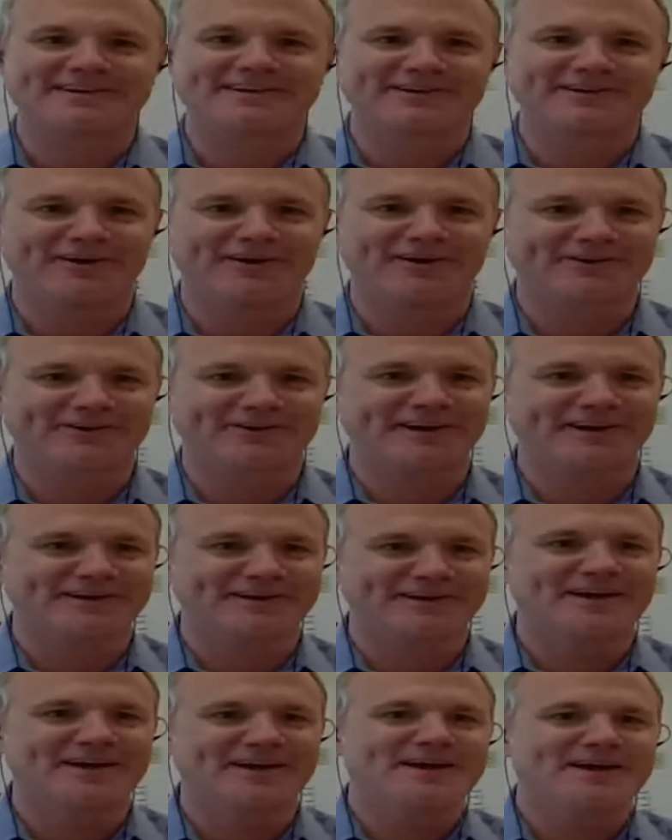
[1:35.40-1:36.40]
to all of a
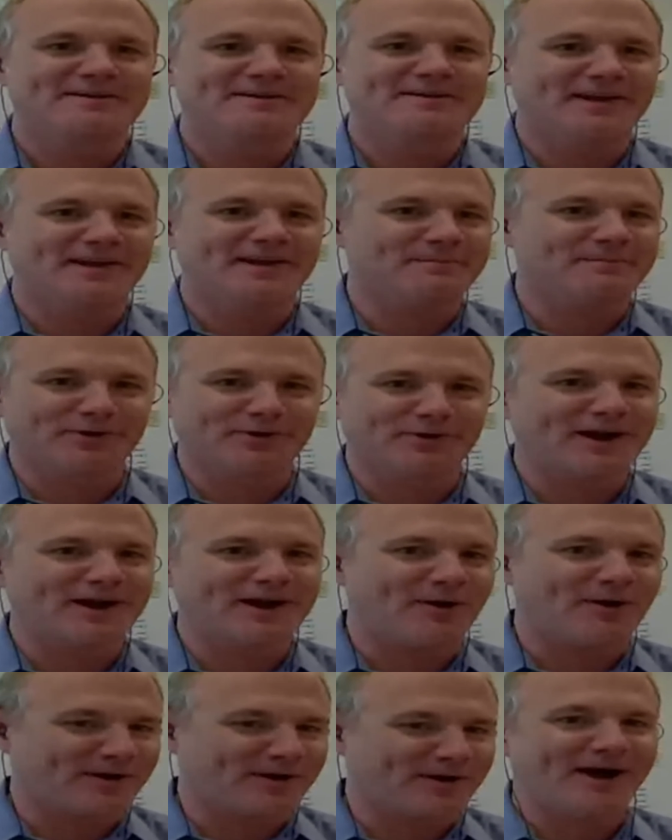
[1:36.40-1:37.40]
sudden not blurt
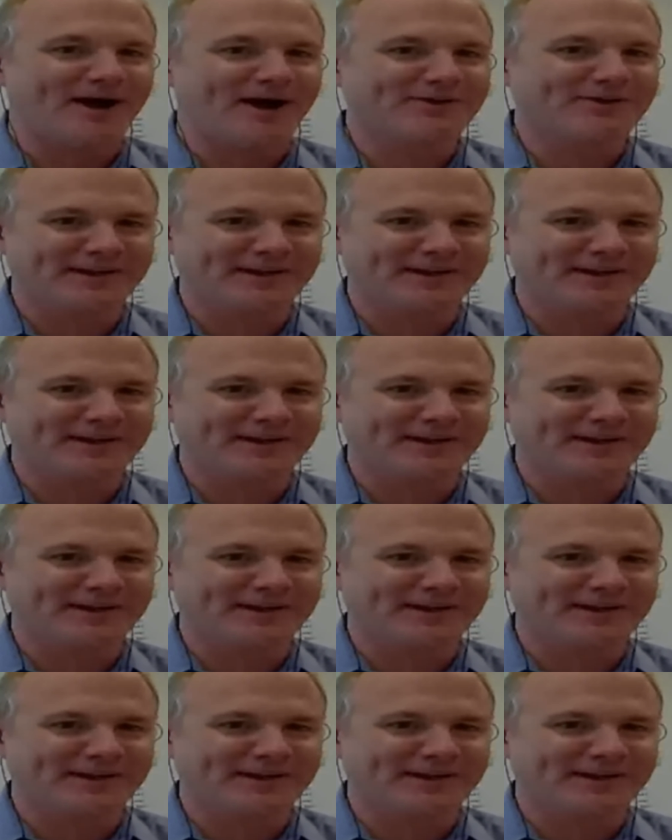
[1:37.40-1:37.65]
out what i was